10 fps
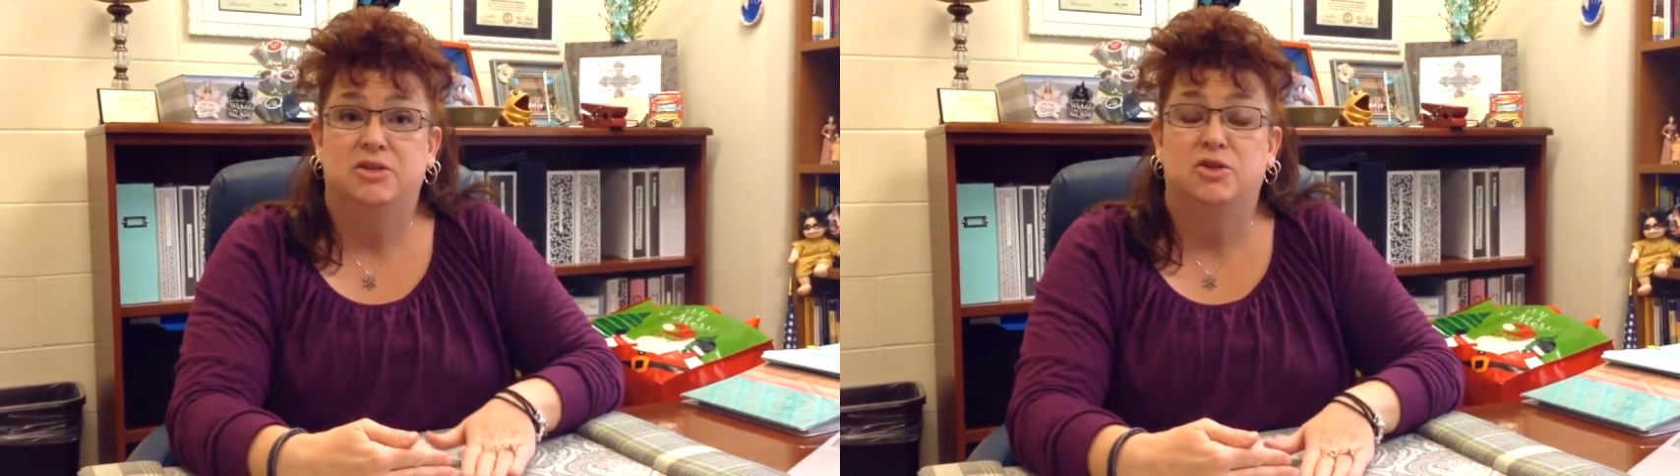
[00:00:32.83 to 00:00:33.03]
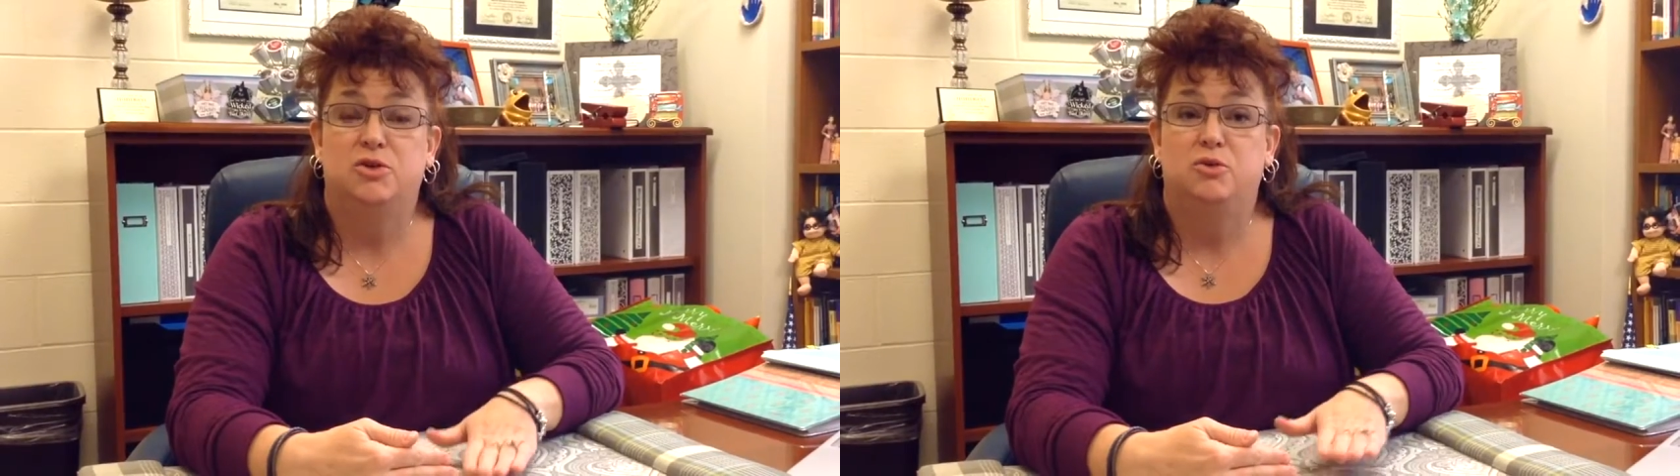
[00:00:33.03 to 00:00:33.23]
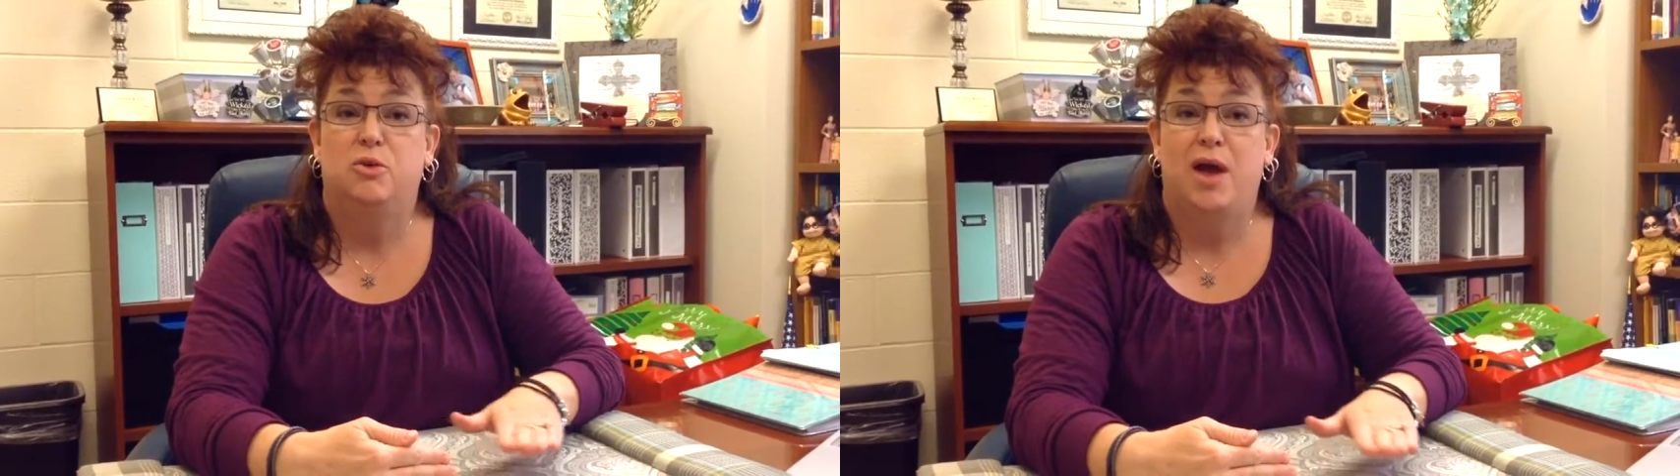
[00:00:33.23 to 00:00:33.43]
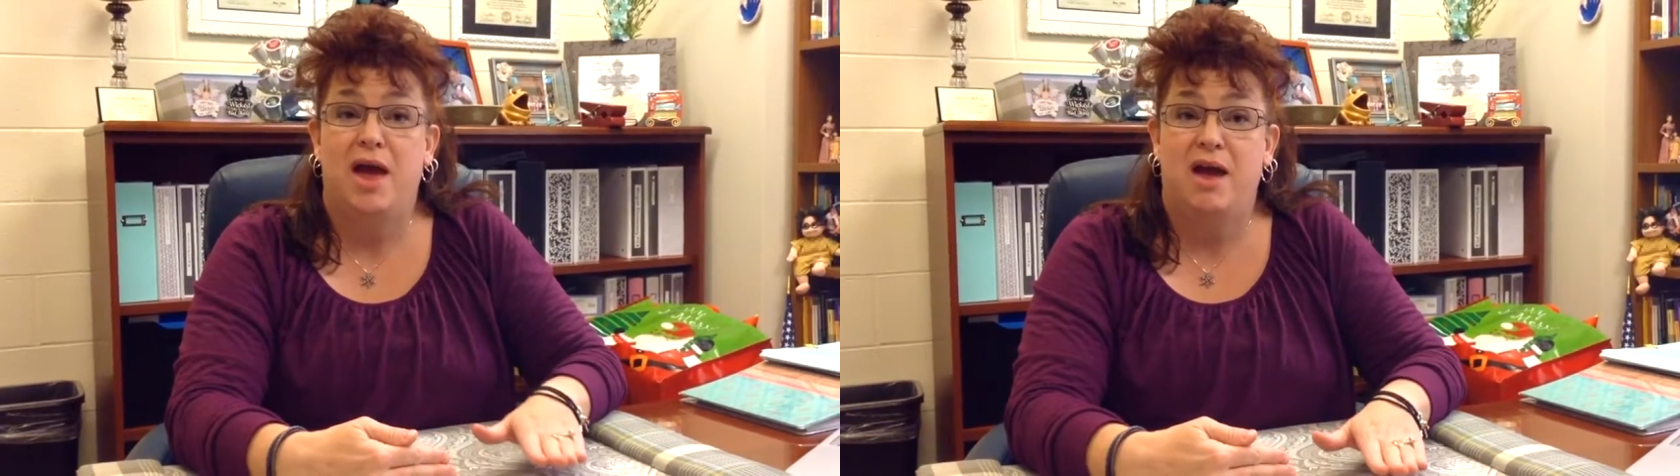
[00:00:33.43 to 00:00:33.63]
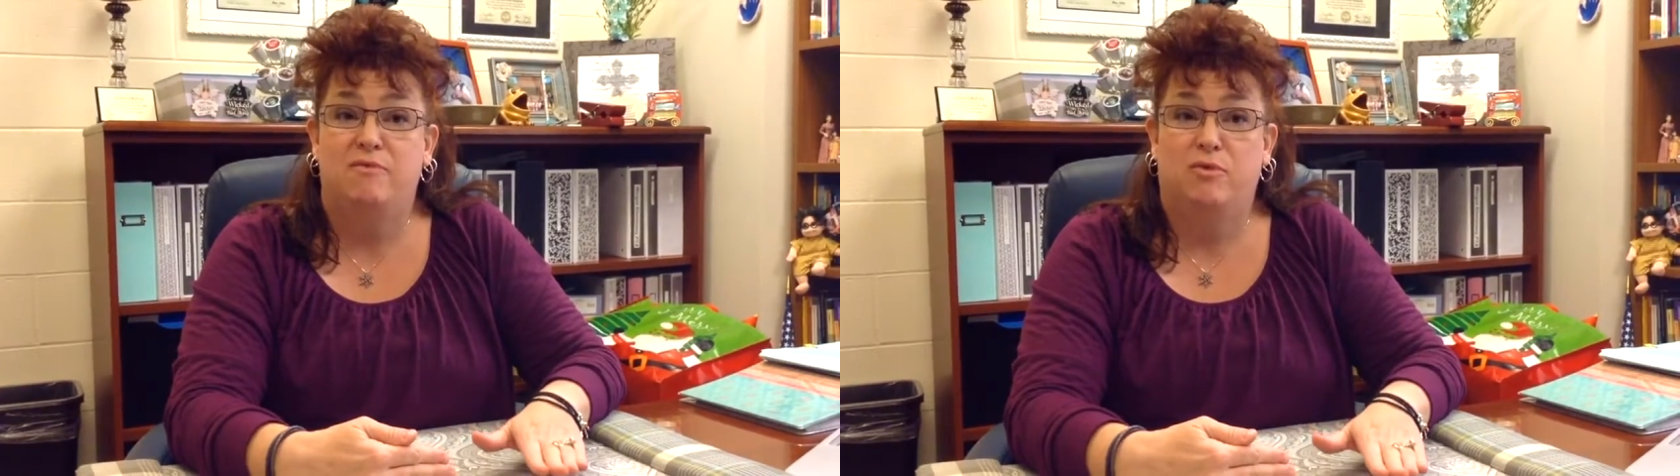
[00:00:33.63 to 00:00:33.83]
to
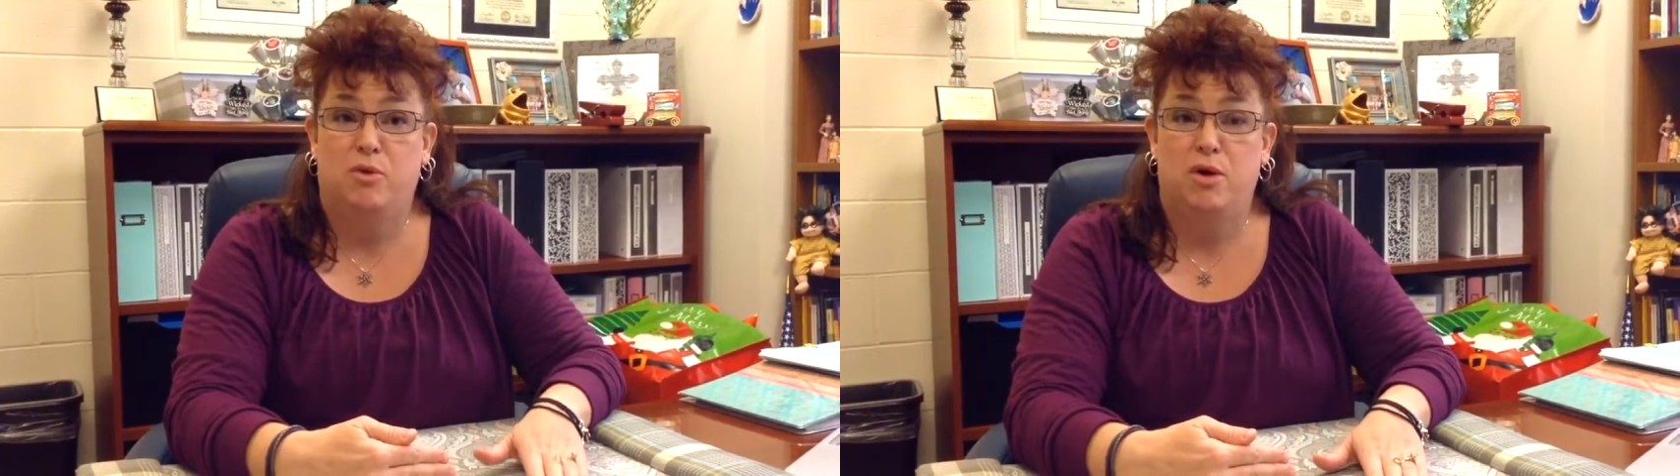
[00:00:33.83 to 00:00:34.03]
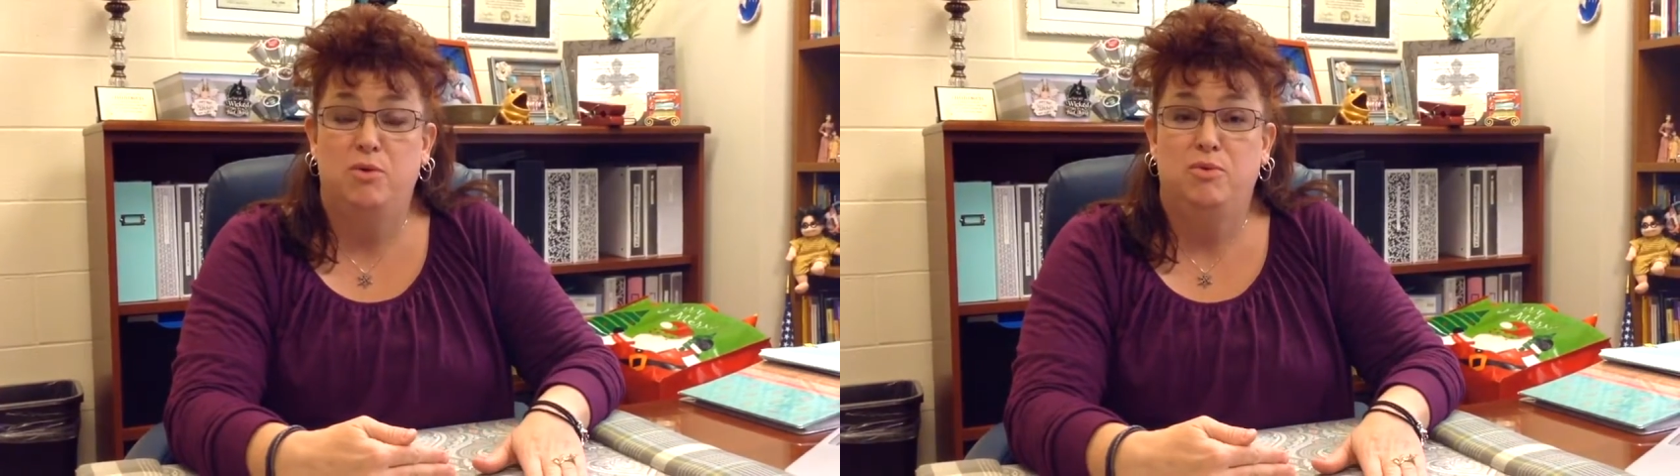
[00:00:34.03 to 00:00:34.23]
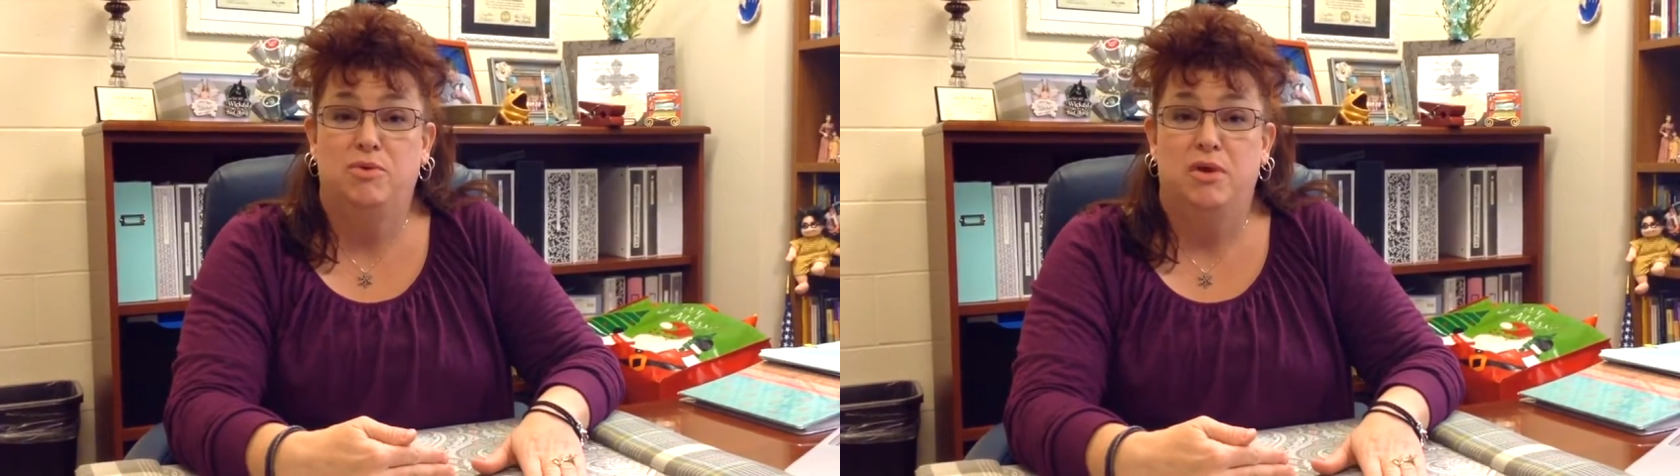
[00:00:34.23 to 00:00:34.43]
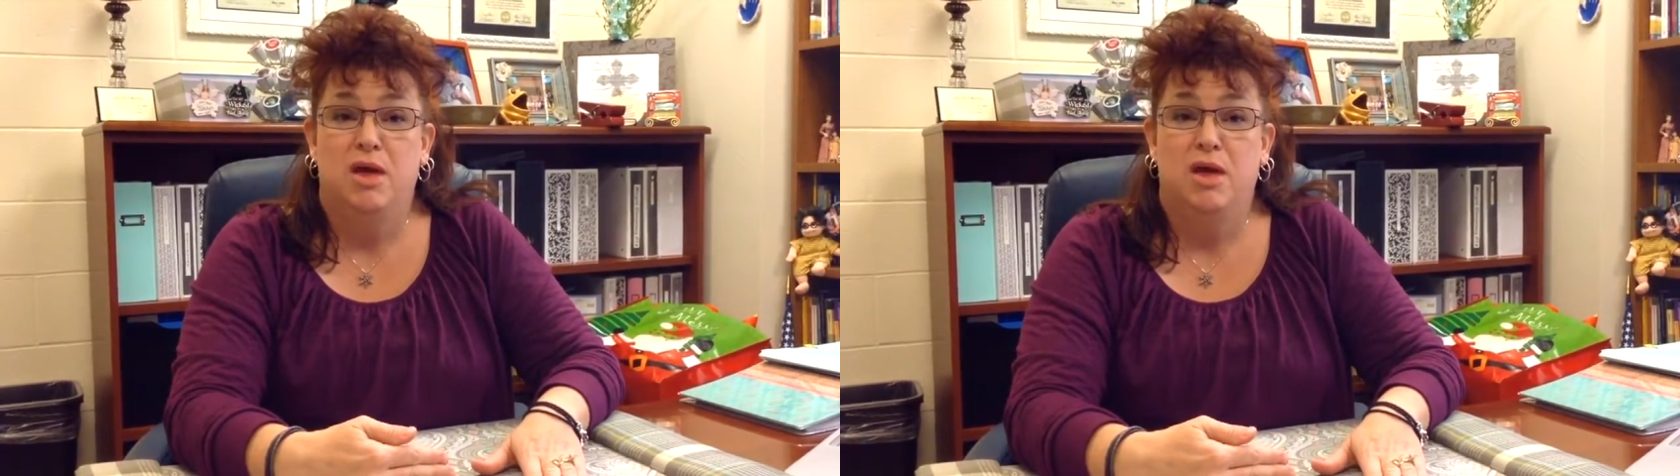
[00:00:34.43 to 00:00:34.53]
have growth